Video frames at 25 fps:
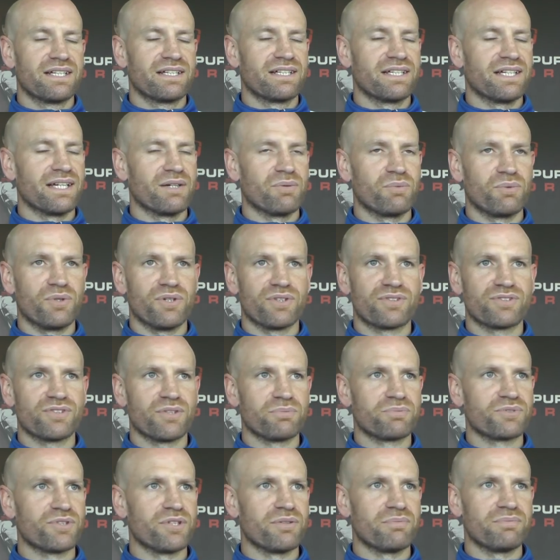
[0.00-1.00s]
yeah, what
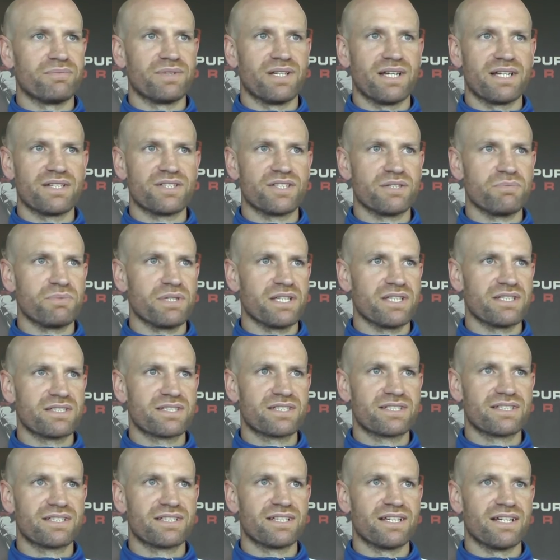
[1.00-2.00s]
a top lad Jimmy
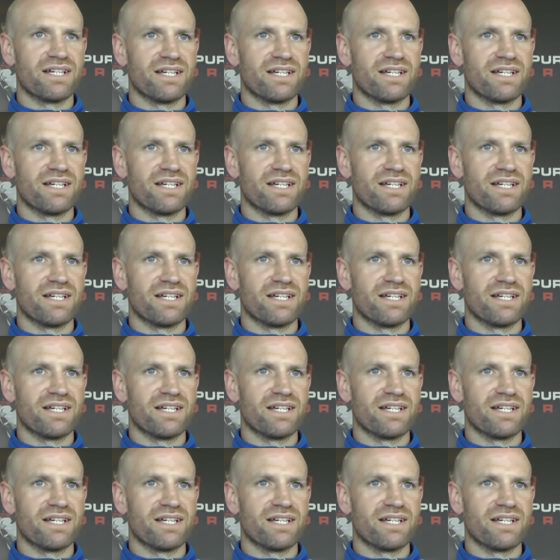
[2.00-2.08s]
is.